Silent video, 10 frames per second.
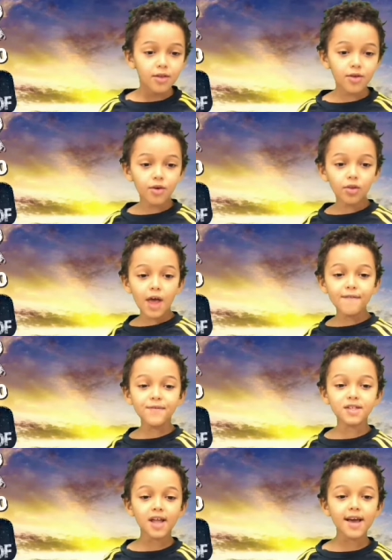Your
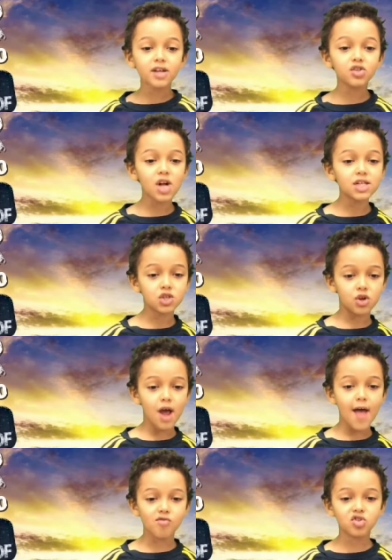life is like a
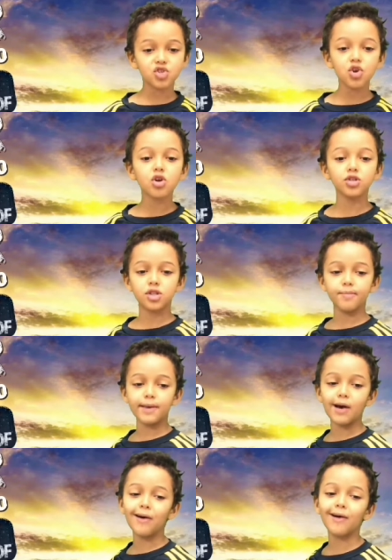treasure and it's yours to
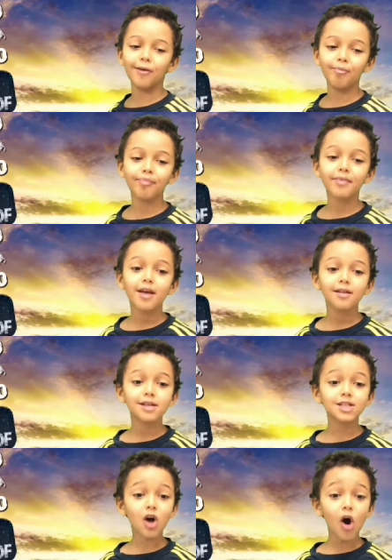behold.
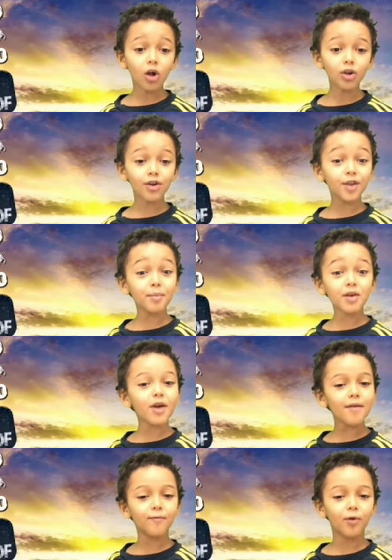Let's all learn to be
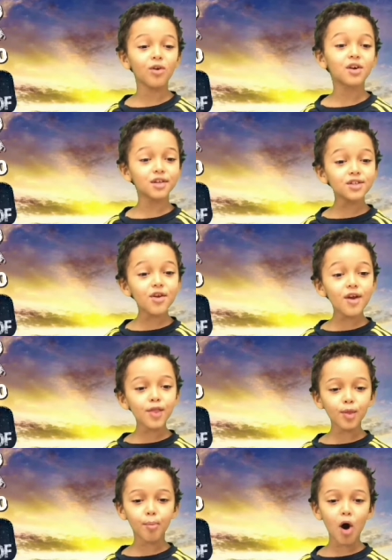grateful because
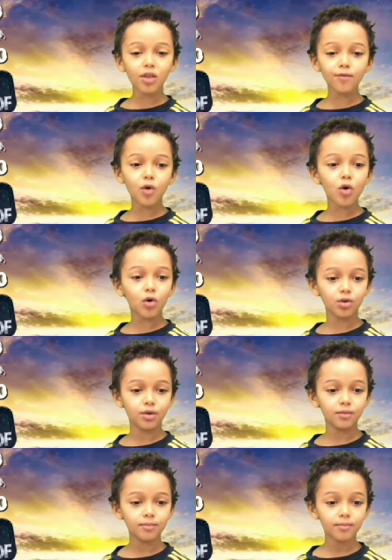you're in the pot of gold.
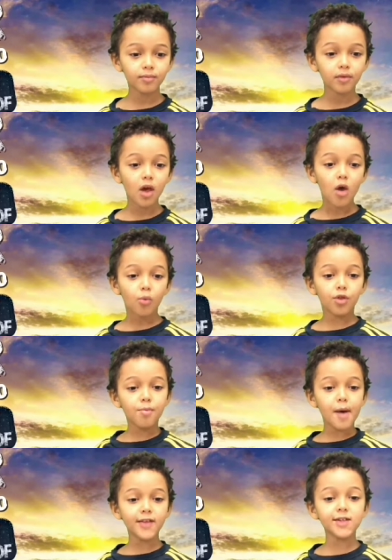
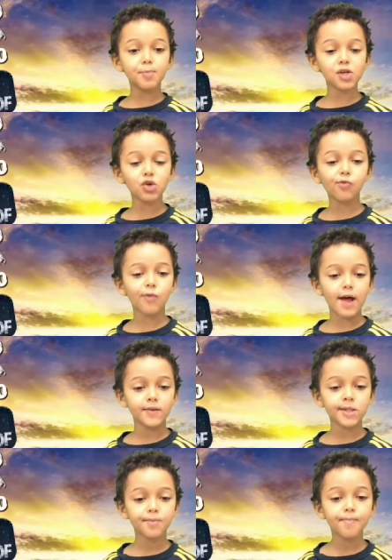With many special
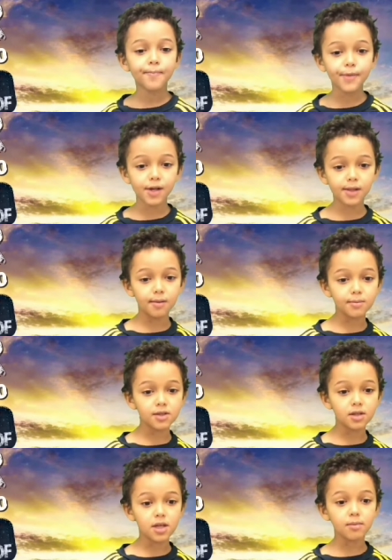friends, the
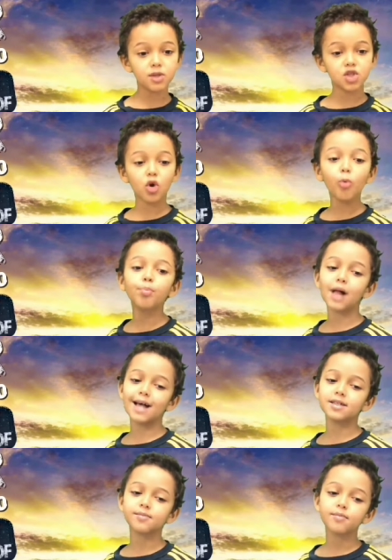Glimpse team is so
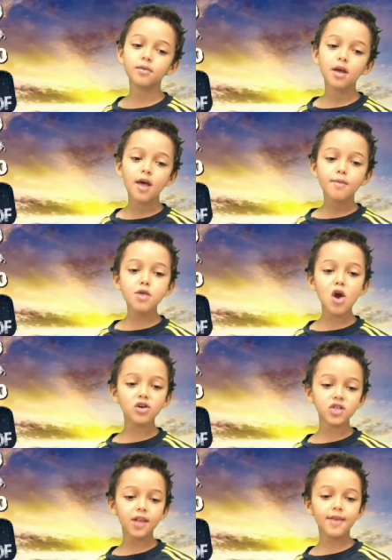blessed. They
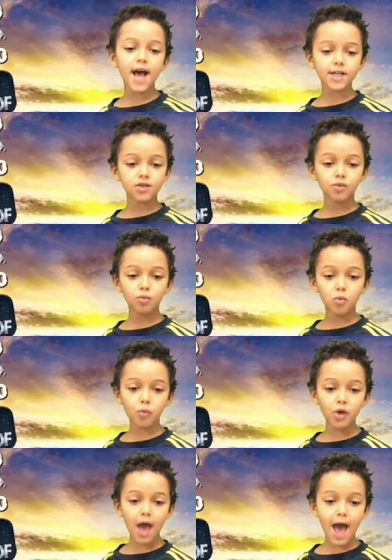all said yes
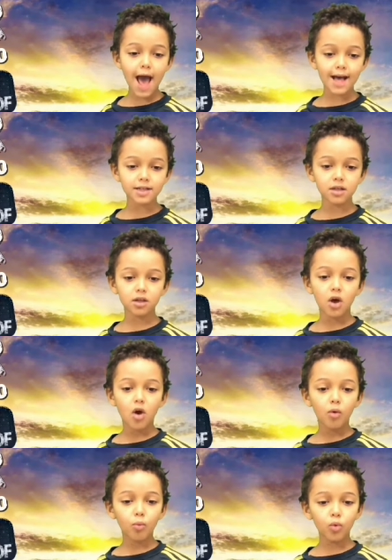when we asked
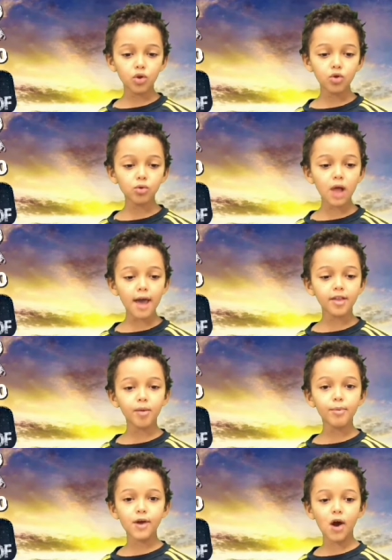would you like
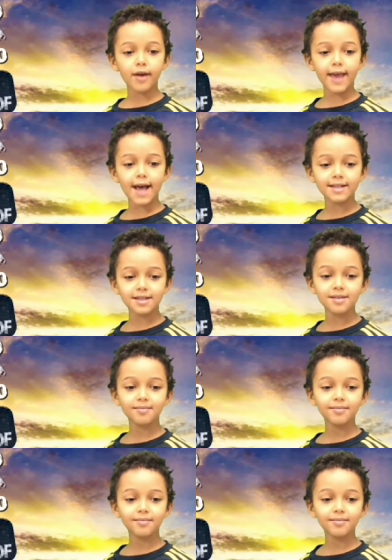to be our guest?